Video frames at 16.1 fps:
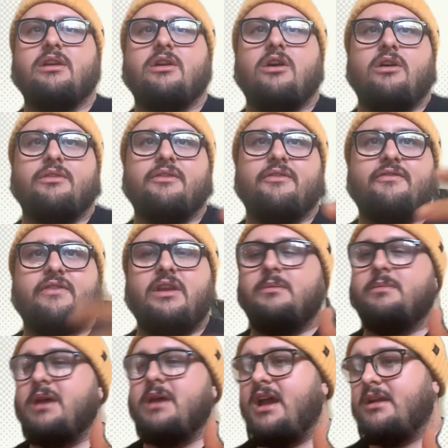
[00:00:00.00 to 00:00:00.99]
all the
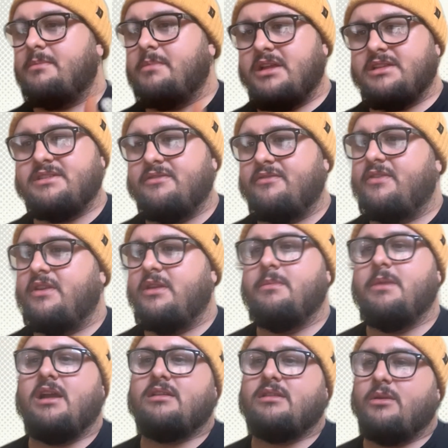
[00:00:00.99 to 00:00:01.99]
positive
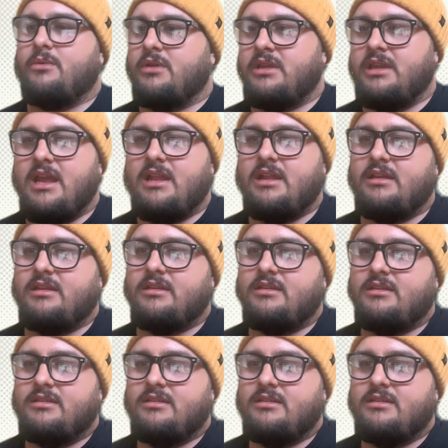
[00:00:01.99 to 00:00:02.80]
feedback that we're getting.